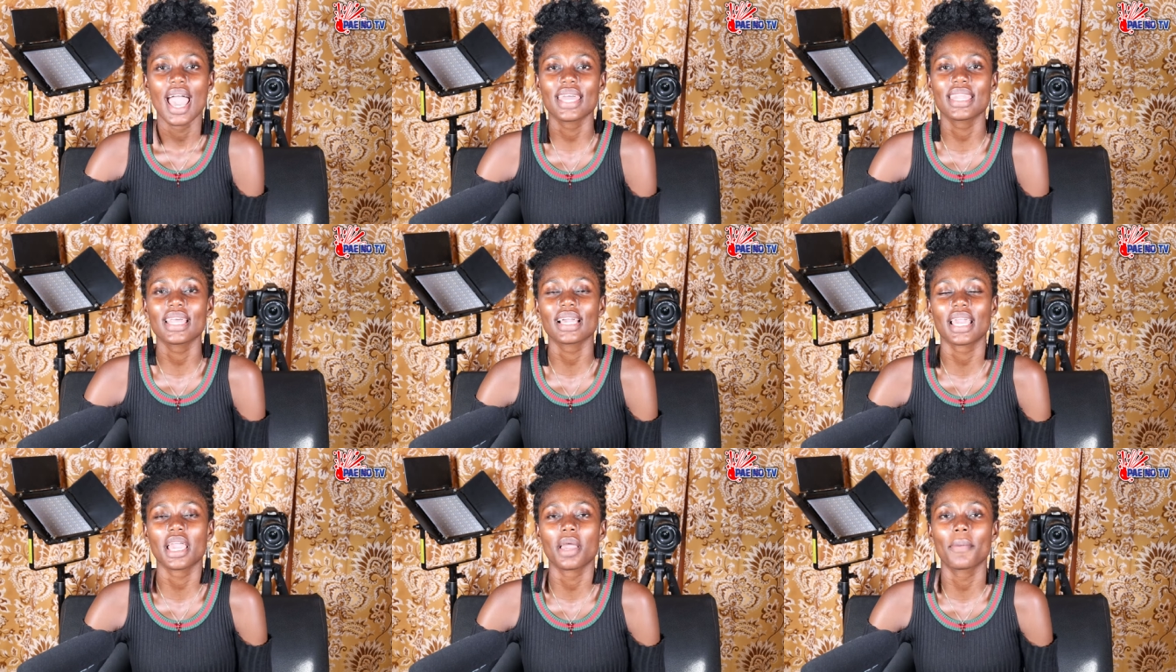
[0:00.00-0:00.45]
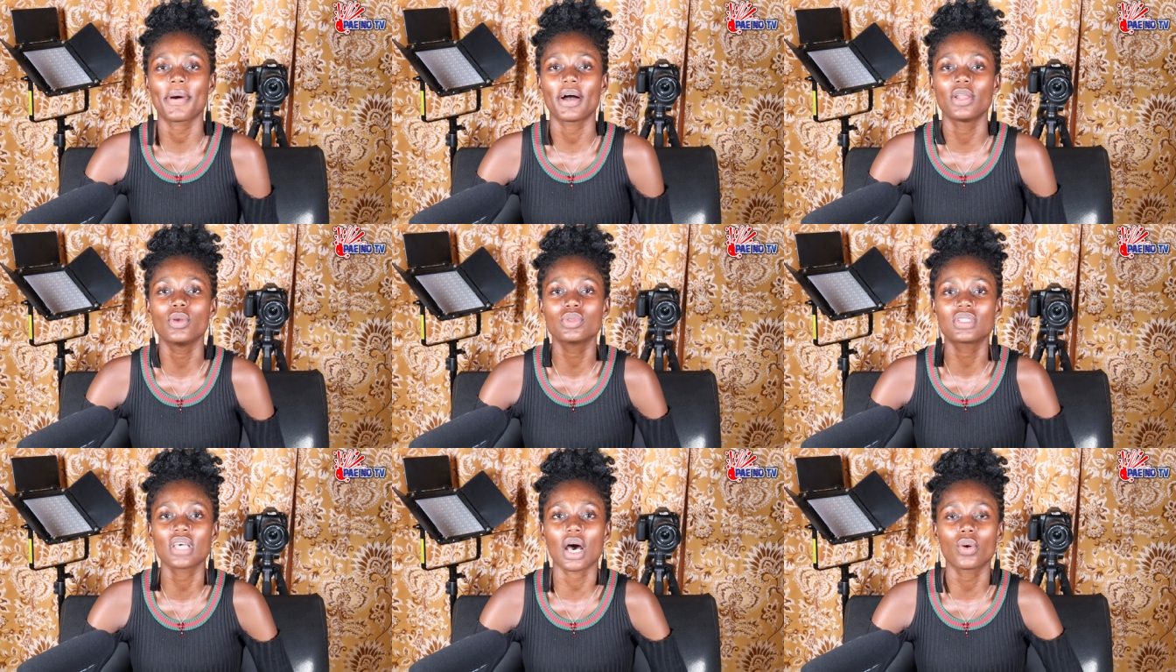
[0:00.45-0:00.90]
and I can
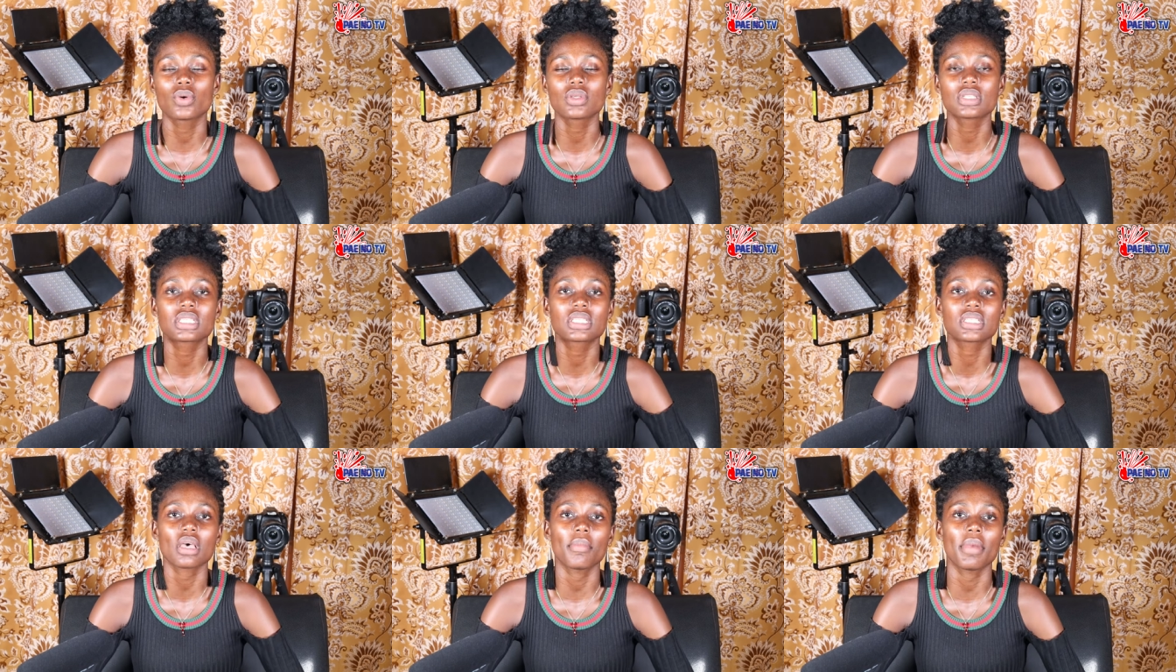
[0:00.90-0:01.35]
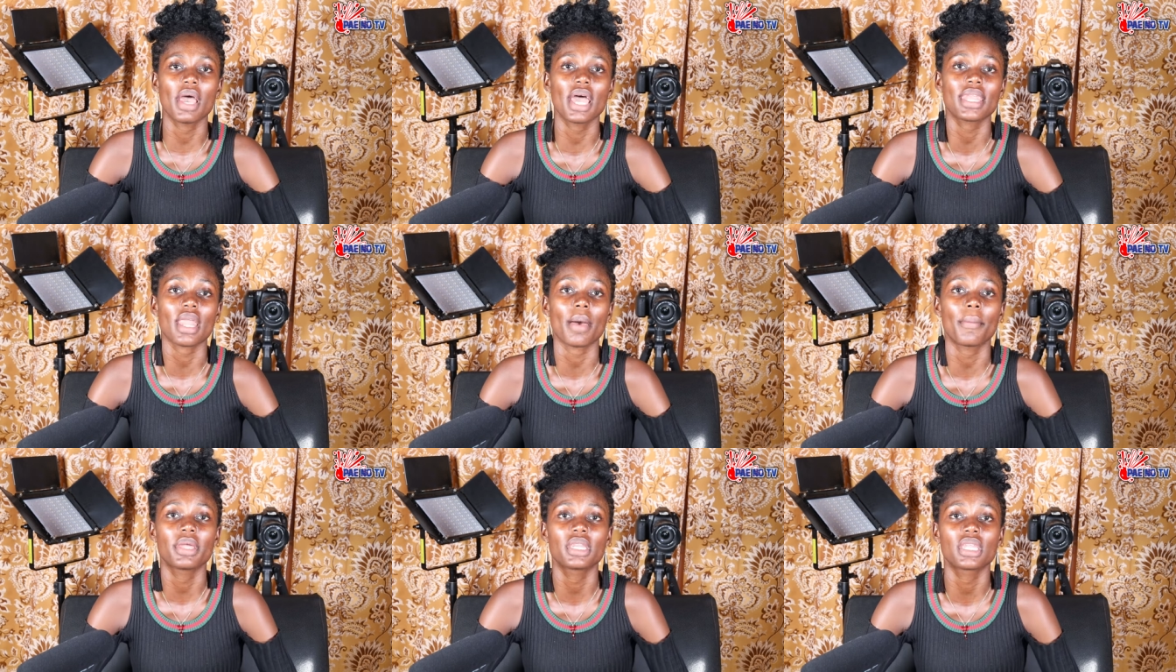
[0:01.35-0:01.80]
paluta on some,
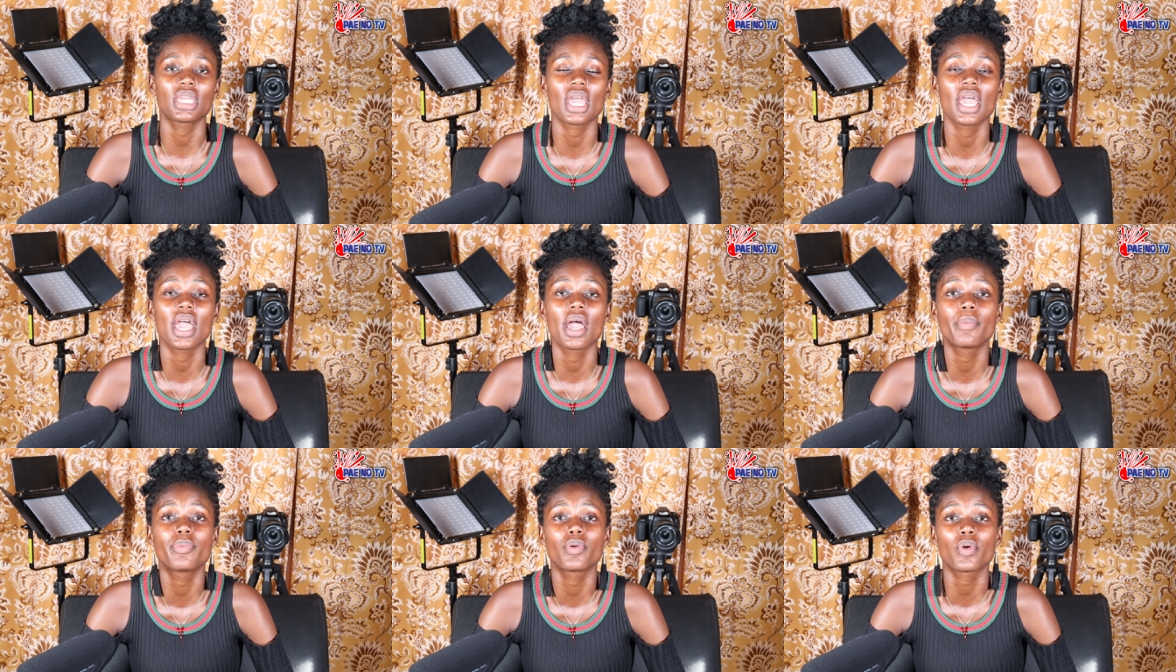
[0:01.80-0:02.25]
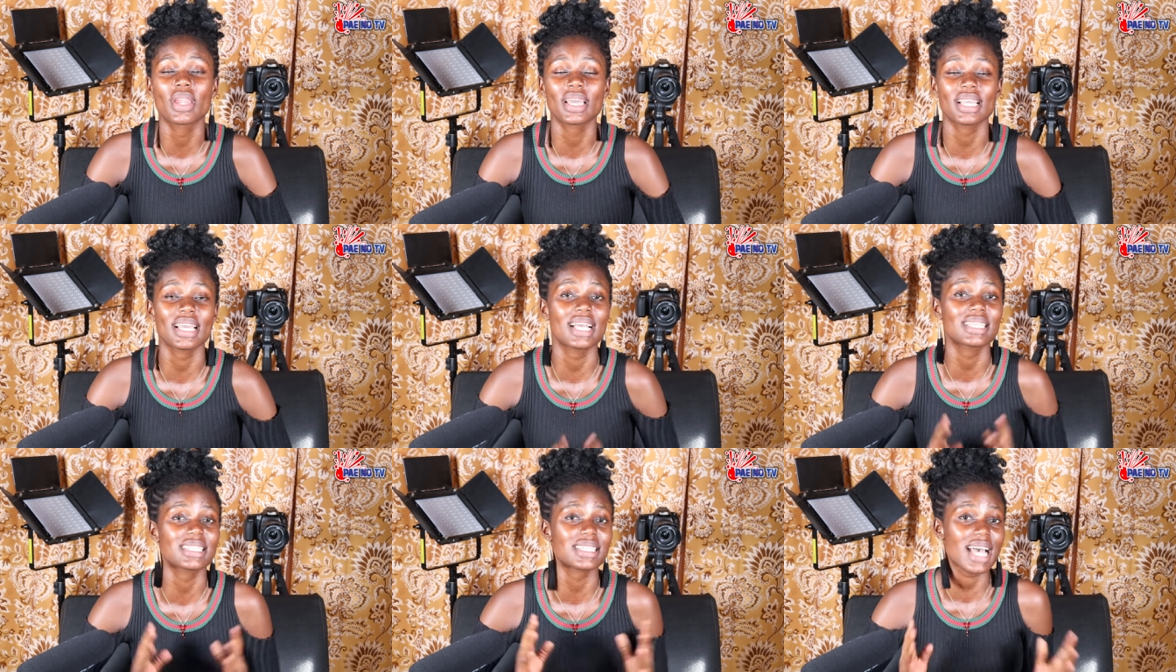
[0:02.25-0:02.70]
and I'm the air, bro,
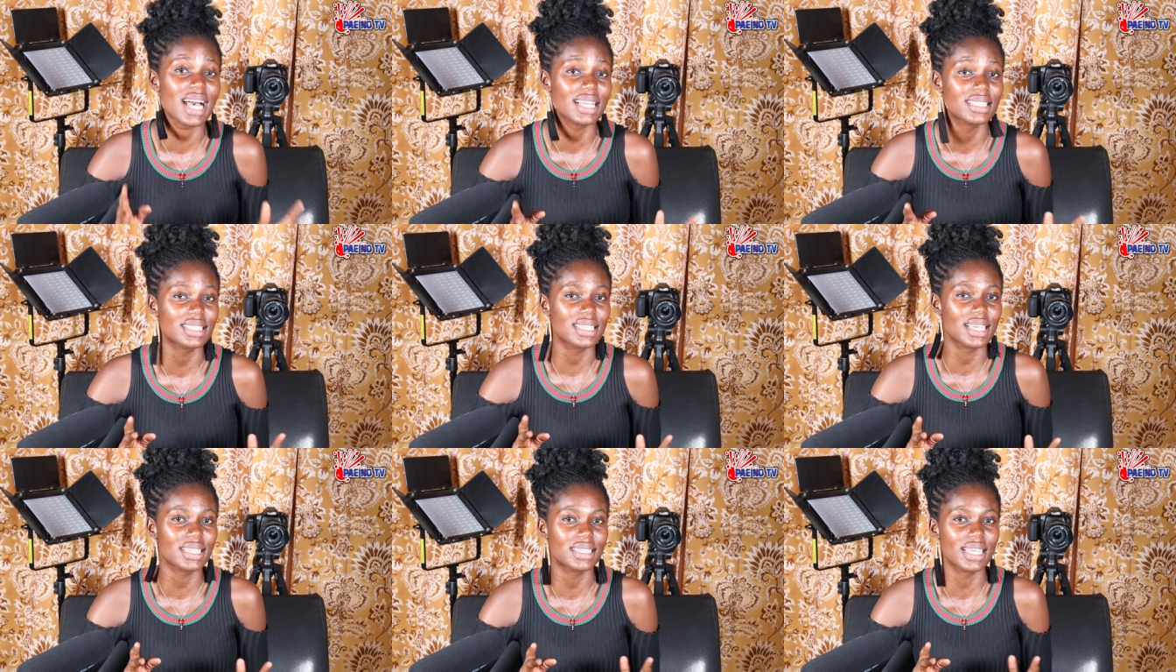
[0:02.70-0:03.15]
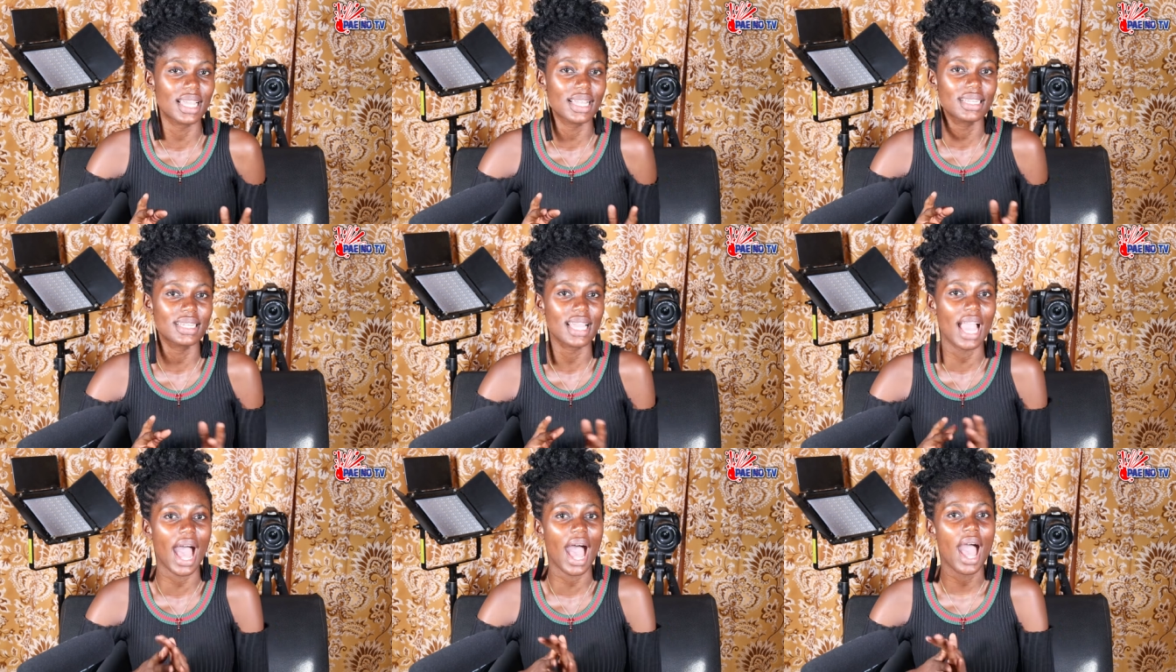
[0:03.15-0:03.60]
now you're sure, yes,
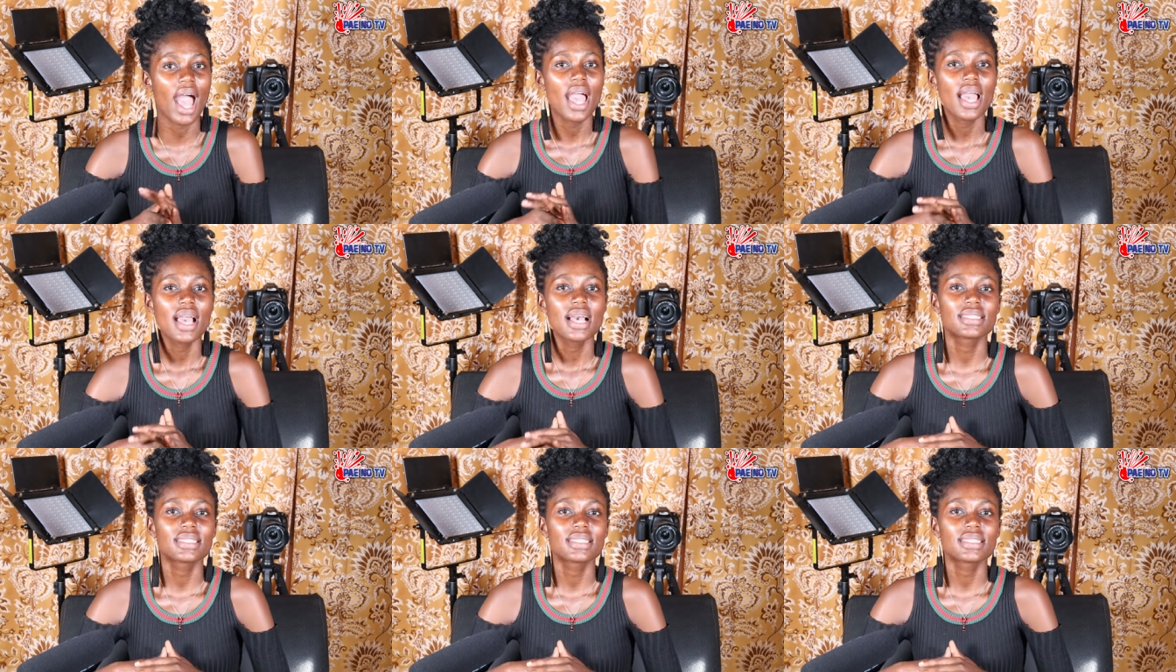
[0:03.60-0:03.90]
yeah.